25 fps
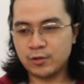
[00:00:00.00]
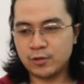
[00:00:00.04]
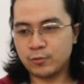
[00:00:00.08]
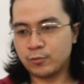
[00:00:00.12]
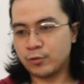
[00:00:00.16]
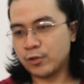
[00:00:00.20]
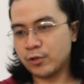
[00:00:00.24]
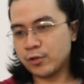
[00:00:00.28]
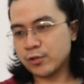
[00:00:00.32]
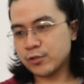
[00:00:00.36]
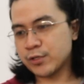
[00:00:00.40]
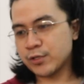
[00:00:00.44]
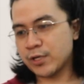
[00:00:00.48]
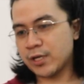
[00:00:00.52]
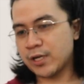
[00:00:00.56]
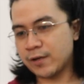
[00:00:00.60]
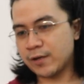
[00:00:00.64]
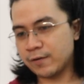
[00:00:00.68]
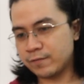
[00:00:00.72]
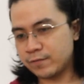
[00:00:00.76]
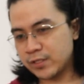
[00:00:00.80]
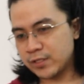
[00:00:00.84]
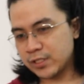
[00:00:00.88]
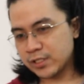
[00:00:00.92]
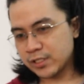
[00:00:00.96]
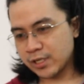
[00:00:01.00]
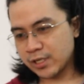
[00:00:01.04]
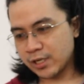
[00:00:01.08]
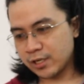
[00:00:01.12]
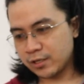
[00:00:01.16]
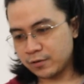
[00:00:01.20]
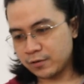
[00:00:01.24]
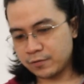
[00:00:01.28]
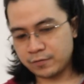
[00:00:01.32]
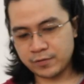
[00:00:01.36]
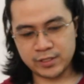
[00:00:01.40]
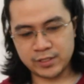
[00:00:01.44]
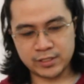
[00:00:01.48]
will also have this
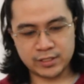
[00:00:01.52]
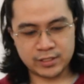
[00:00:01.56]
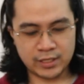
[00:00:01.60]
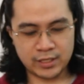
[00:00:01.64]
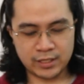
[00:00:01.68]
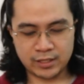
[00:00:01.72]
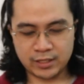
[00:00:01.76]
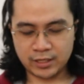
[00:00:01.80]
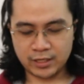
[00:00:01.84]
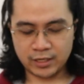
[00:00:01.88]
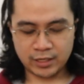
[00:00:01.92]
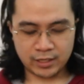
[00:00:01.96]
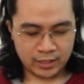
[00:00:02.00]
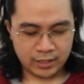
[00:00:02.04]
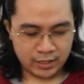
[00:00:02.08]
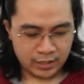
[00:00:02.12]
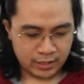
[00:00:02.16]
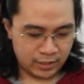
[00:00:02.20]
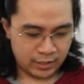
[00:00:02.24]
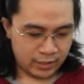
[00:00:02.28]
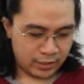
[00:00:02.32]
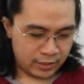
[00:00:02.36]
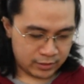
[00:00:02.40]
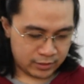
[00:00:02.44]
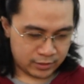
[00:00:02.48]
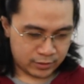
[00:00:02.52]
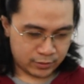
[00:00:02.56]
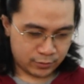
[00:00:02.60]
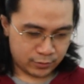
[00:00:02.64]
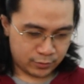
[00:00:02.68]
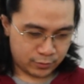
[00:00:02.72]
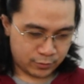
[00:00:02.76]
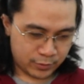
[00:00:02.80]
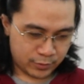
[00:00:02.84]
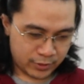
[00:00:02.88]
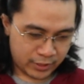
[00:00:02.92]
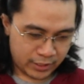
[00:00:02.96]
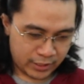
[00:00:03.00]
kind of aesthetic.
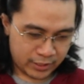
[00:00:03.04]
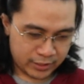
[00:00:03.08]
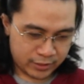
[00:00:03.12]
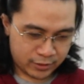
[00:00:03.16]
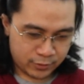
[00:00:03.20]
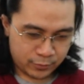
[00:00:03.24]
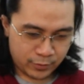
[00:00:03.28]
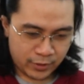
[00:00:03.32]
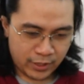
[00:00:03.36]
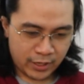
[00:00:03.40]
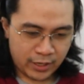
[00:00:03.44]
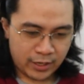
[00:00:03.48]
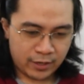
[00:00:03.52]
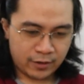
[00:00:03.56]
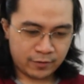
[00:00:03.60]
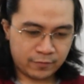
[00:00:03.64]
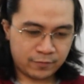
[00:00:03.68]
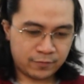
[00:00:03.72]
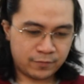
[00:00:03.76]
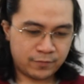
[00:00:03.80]
So what else do we have?